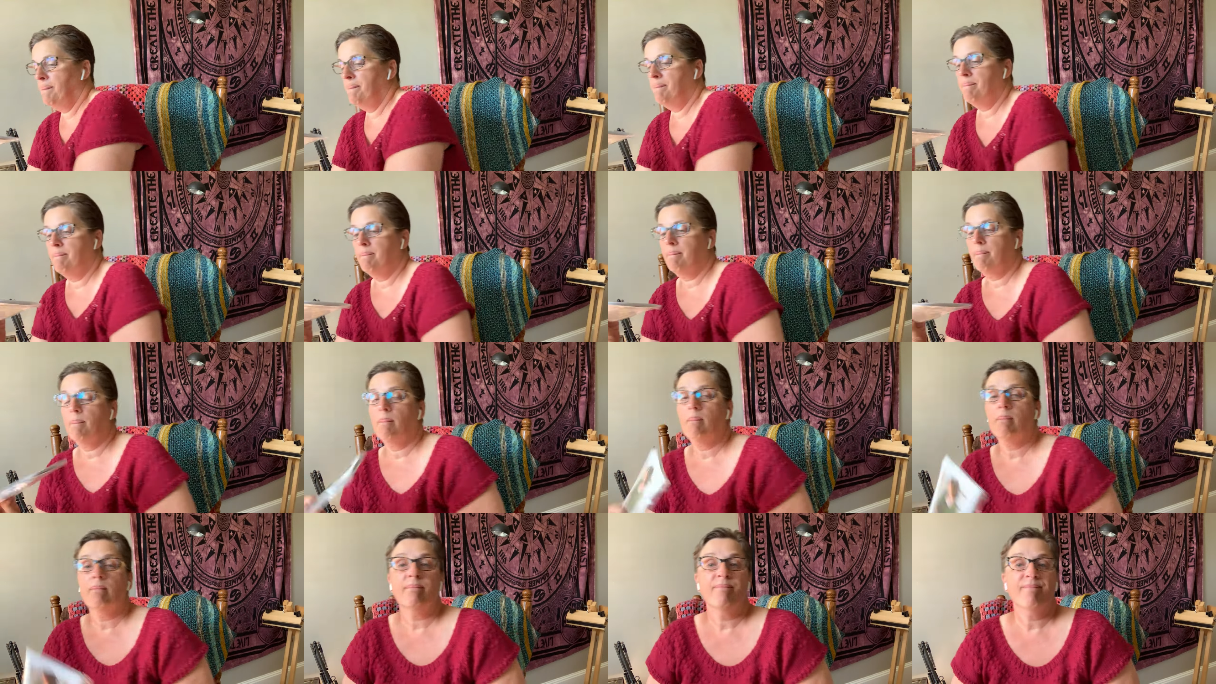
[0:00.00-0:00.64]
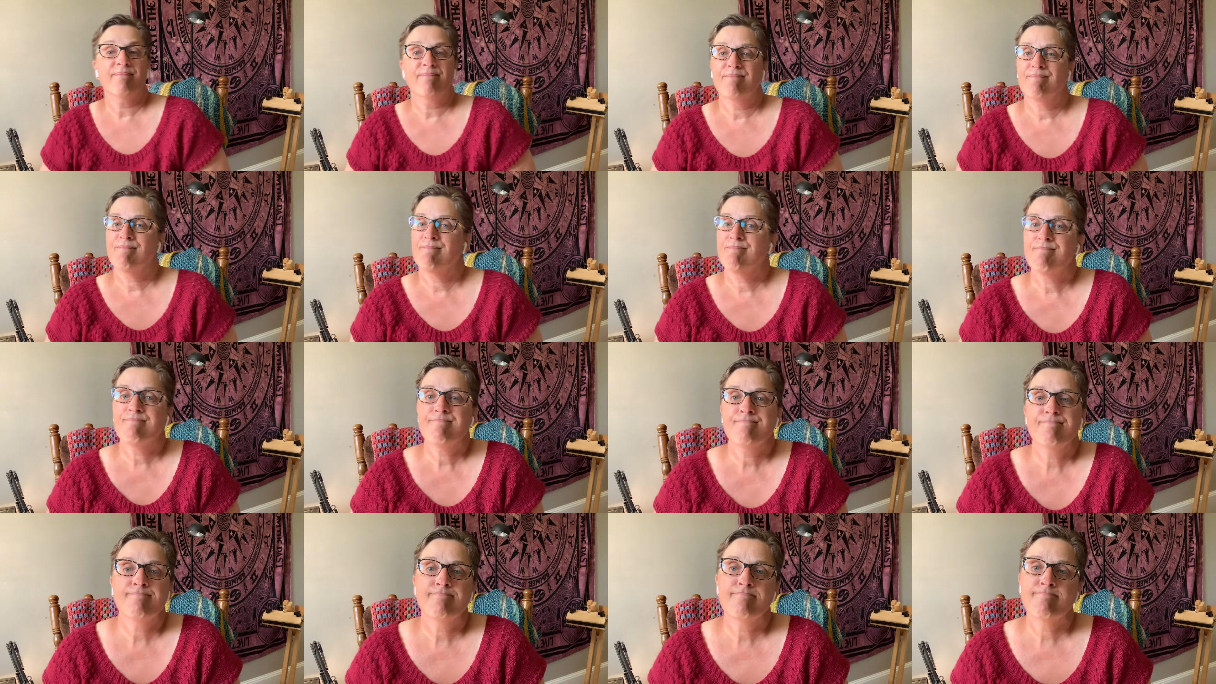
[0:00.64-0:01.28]

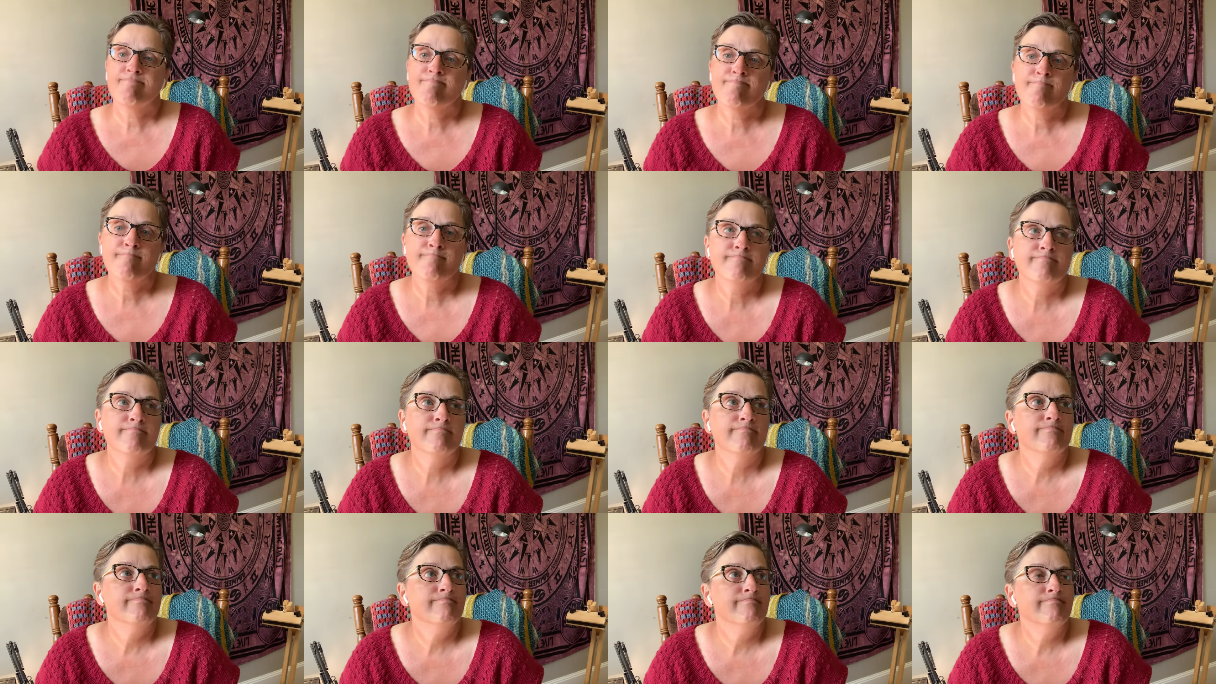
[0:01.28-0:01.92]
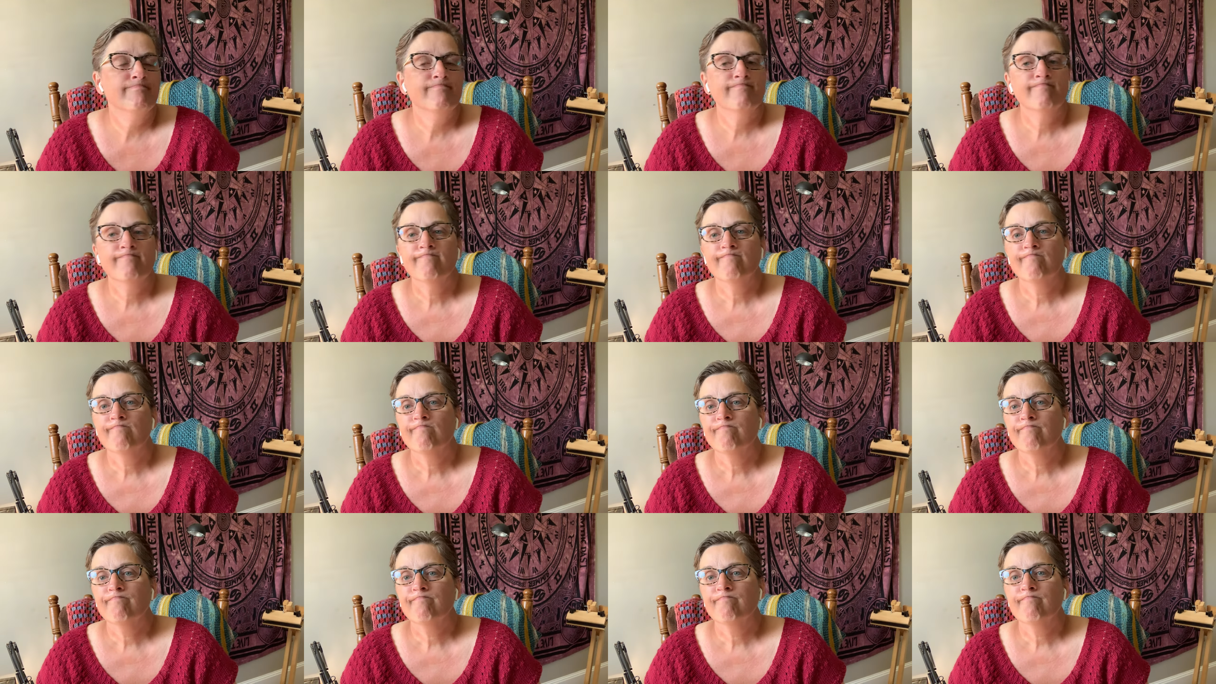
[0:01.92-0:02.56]

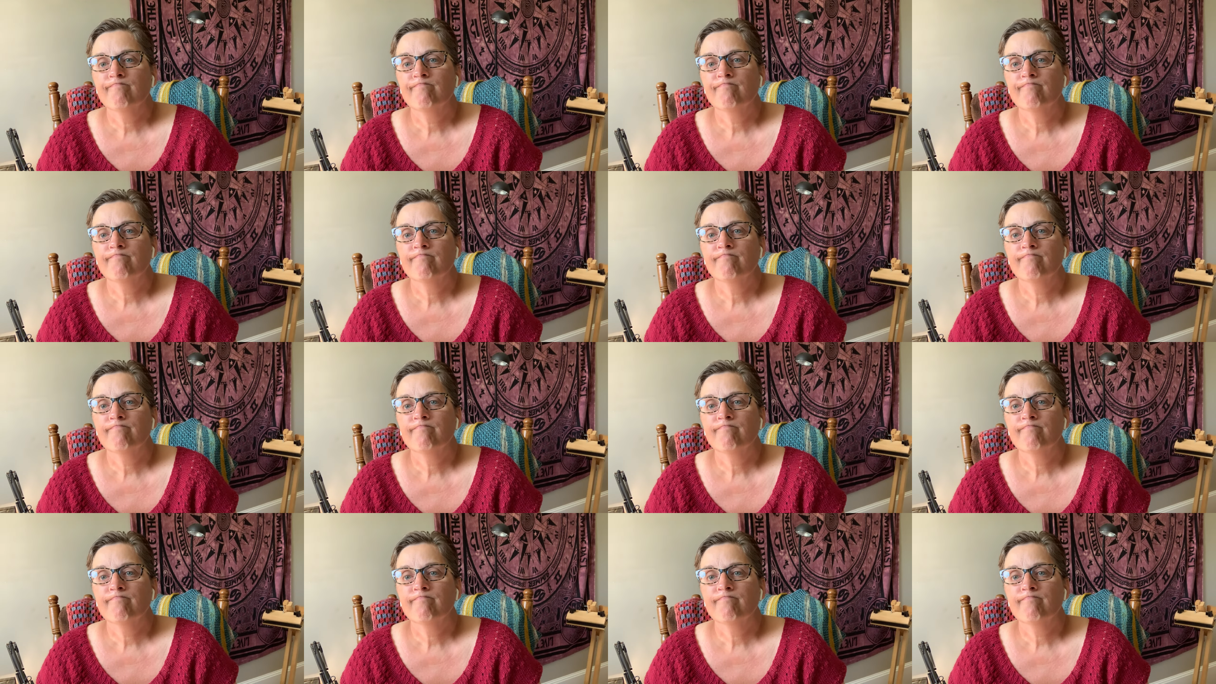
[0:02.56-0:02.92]
Nothing is said.